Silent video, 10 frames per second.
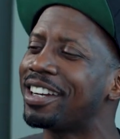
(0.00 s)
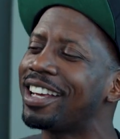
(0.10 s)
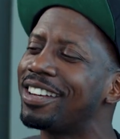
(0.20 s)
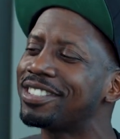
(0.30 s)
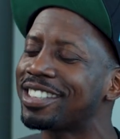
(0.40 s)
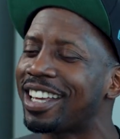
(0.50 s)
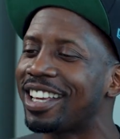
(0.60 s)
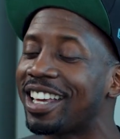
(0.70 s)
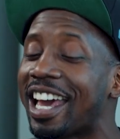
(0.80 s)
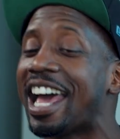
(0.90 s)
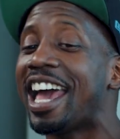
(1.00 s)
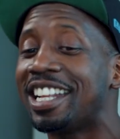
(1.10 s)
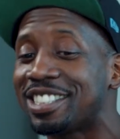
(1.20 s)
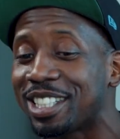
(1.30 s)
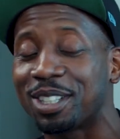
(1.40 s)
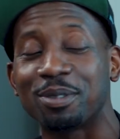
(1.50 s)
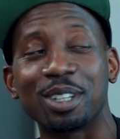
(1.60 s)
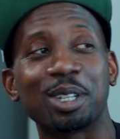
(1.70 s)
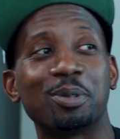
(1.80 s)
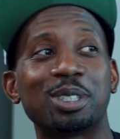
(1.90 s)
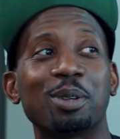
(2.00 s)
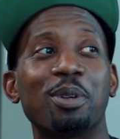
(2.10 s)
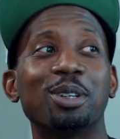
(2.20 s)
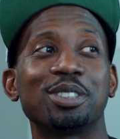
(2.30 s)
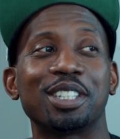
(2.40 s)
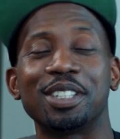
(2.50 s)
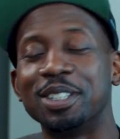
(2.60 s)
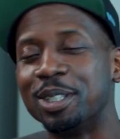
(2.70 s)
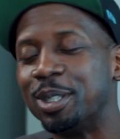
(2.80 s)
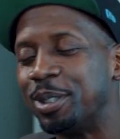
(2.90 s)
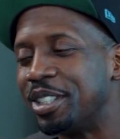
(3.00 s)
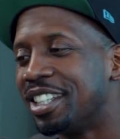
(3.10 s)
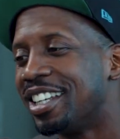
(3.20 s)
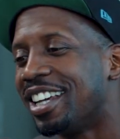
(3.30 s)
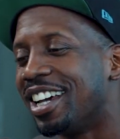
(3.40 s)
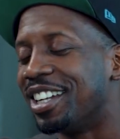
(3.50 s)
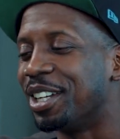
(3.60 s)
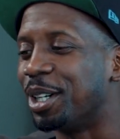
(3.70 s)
And I was like, I hadn't seen the video when she posted it. And